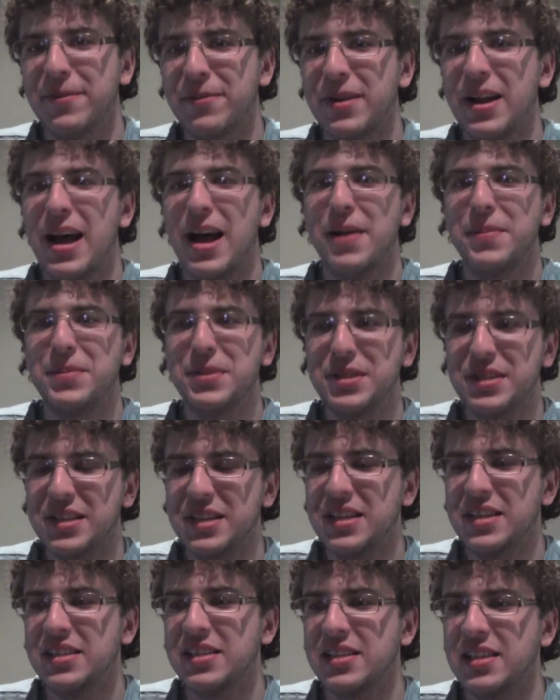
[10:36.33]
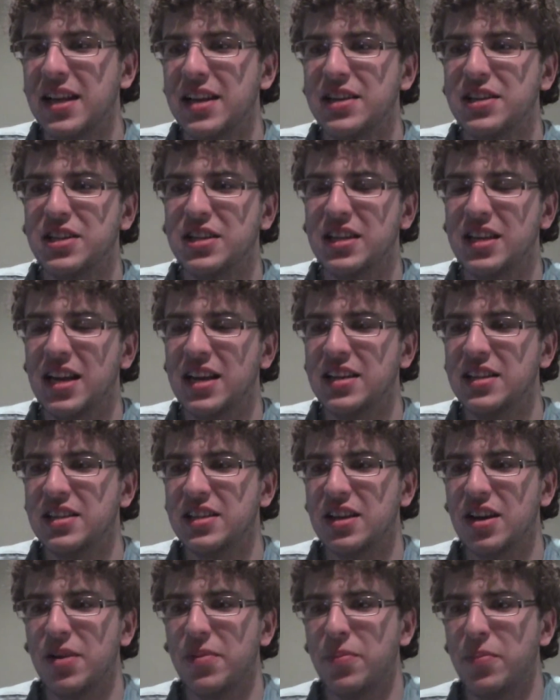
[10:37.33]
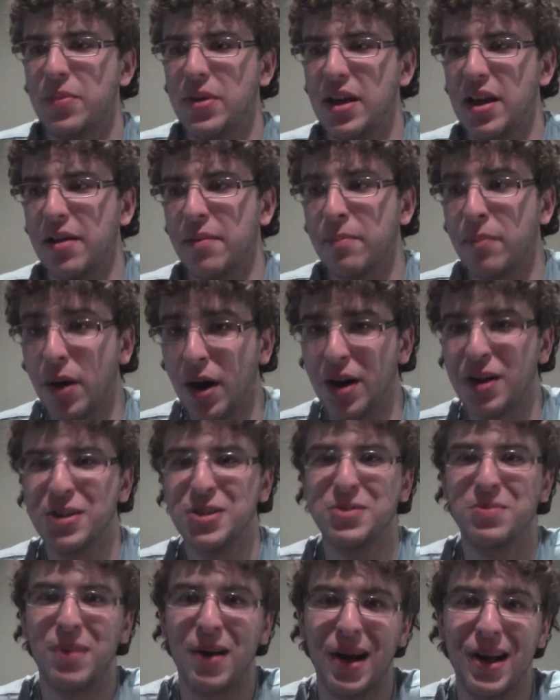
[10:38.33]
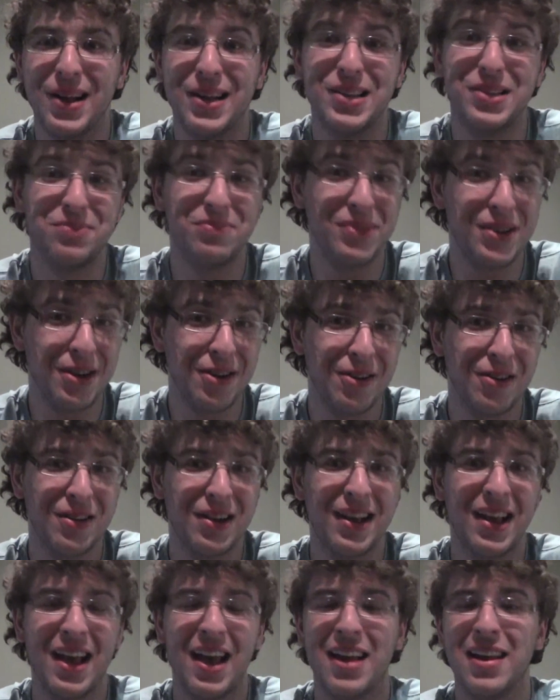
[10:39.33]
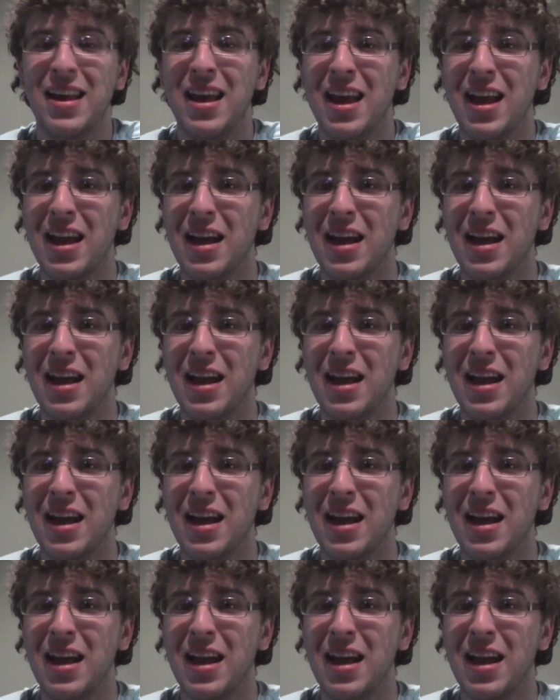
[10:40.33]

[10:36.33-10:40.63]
what happens is that she ends up being punched by his beard again,